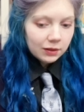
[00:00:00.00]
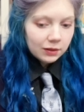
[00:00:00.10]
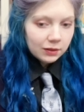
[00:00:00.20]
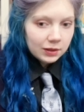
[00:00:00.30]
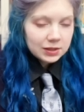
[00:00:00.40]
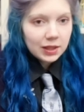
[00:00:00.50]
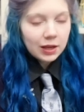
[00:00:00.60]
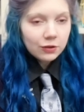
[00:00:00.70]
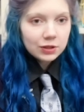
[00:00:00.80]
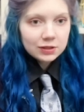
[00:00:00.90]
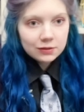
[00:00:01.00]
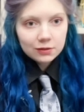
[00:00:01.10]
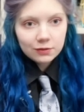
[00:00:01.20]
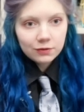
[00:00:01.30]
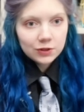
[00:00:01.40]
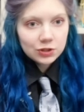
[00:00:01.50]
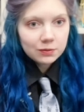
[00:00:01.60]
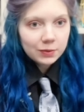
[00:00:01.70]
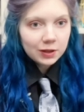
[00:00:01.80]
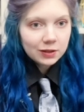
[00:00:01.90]
the scariest fashion
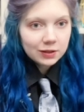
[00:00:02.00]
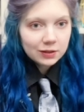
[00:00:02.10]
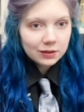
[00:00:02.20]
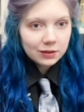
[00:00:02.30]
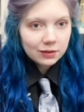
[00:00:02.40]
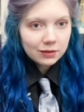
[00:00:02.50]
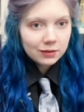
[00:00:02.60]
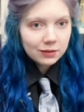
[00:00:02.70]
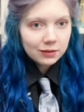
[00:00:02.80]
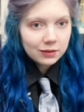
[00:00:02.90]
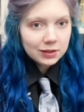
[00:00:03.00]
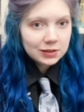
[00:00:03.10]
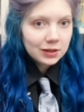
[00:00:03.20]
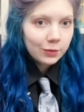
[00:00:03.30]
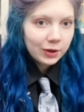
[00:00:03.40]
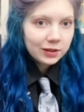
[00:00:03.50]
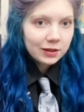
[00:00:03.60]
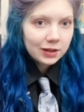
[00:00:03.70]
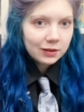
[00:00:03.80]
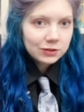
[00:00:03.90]
pack is the one
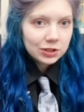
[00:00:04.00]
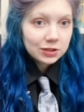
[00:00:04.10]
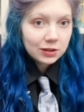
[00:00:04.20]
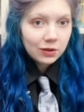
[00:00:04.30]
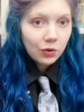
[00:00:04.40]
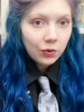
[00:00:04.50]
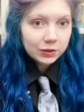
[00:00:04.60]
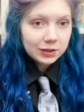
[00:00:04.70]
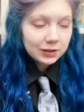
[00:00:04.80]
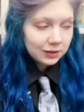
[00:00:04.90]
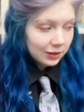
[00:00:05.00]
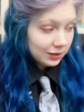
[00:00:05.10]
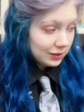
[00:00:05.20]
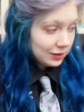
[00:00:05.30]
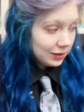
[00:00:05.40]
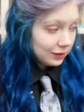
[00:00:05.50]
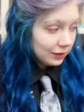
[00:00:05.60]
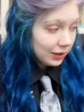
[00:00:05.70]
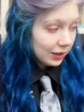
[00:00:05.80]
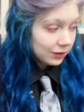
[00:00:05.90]
that I've just got and I still
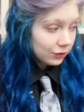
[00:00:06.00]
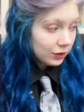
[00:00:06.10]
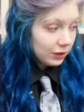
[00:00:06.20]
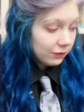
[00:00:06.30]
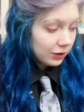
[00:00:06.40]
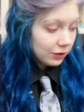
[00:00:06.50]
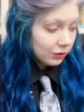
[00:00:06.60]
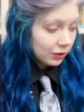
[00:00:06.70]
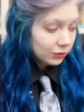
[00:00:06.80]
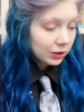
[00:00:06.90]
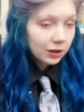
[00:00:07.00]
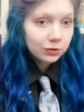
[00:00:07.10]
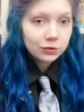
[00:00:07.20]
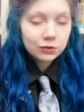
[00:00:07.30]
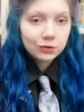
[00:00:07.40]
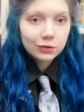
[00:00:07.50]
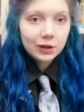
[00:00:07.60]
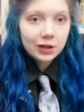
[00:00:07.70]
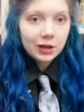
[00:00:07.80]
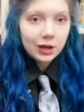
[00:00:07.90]
can't really figure out how to
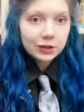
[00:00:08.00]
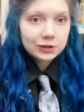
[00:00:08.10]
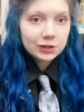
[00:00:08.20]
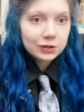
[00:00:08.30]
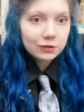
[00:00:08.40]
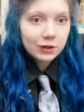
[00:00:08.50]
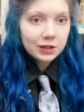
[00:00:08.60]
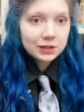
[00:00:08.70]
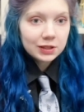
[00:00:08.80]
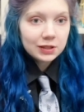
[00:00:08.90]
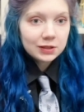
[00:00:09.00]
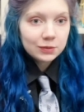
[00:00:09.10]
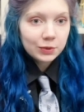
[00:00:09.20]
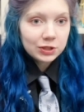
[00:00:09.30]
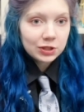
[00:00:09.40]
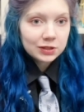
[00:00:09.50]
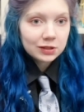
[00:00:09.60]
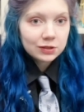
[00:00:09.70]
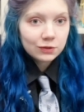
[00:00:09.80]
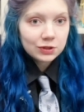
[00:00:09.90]
accessorize it, which
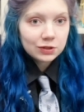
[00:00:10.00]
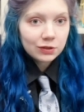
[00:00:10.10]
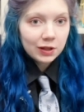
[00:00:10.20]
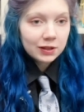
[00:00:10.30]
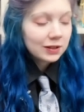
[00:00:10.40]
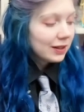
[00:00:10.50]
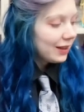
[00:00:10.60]
accessories to add.